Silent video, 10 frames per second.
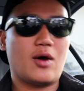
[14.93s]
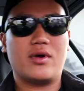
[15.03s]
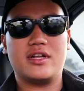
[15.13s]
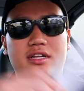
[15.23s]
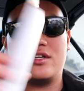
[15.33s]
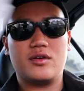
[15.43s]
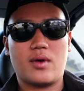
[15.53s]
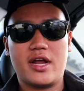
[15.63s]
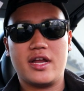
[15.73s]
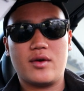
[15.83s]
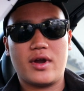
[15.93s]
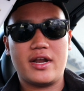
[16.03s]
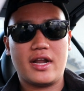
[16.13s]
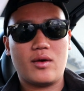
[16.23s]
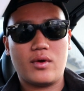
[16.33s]
I wanted to do it right here,
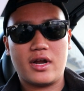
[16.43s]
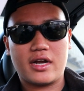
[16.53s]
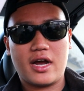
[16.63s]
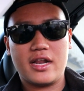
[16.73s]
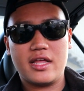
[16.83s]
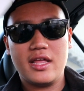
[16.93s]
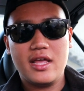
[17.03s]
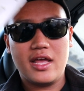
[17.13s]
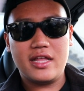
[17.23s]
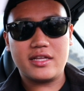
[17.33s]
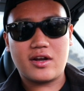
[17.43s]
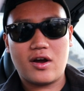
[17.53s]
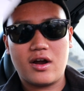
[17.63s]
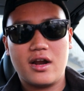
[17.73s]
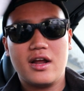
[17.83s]
right now, where I got it in the
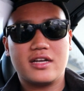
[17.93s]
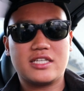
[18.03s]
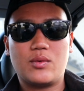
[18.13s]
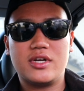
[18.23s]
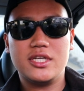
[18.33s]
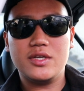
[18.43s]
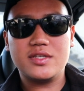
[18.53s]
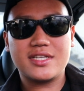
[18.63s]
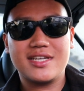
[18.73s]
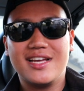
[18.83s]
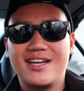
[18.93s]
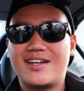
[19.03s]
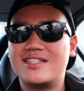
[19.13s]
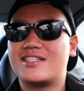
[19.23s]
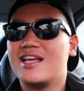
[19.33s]
car, because I wanted to use it,
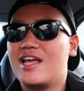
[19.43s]
because